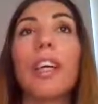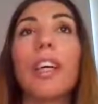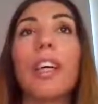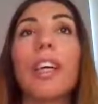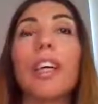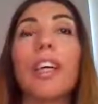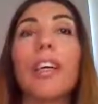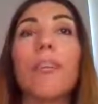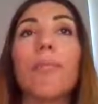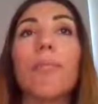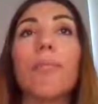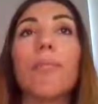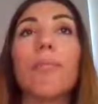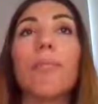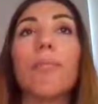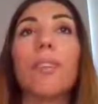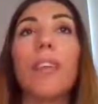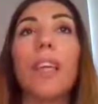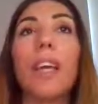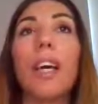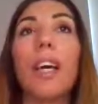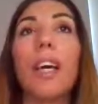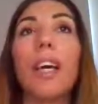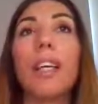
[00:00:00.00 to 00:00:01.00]

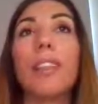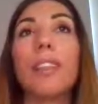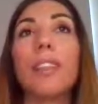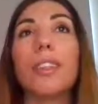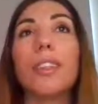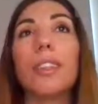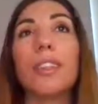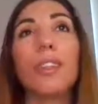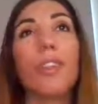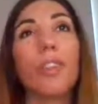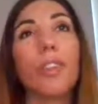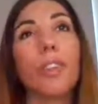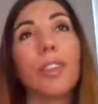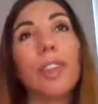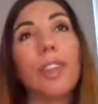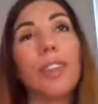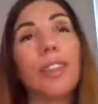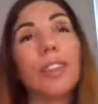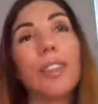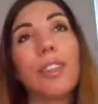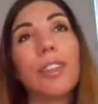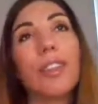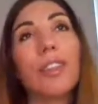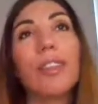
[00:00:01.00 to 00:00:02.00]
And you know
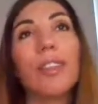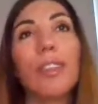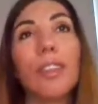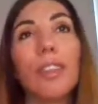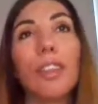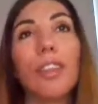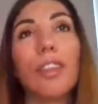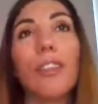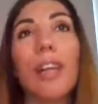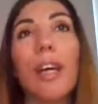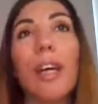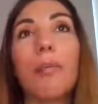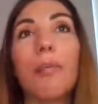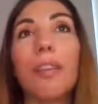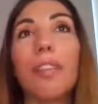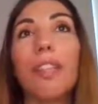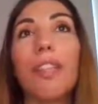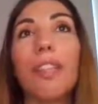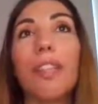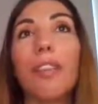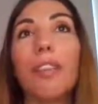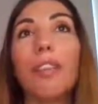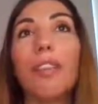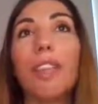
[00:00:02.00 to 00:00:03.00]
that I'm
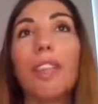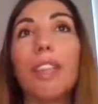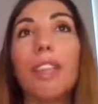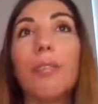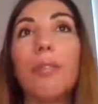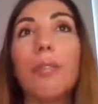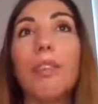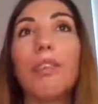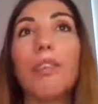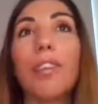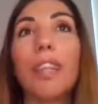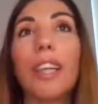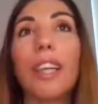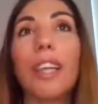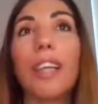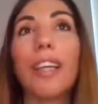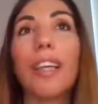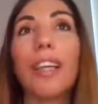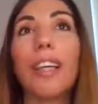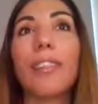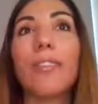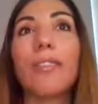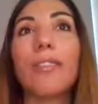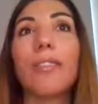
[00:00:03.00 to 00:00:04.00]
here if you need me for
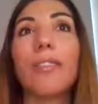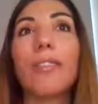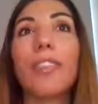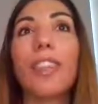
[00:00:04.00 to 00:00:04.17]
anything.